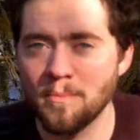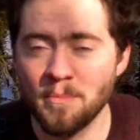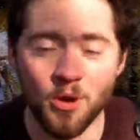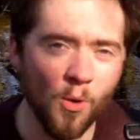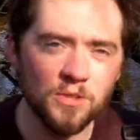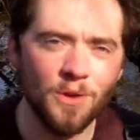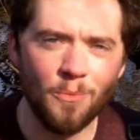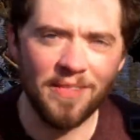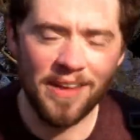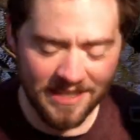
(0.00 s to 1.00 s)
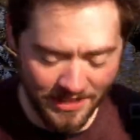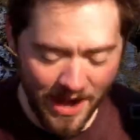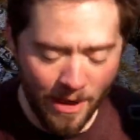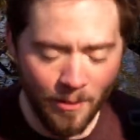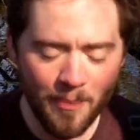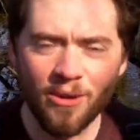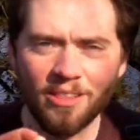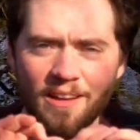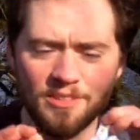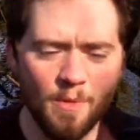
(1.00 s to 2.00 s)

but also why they can tear apart life's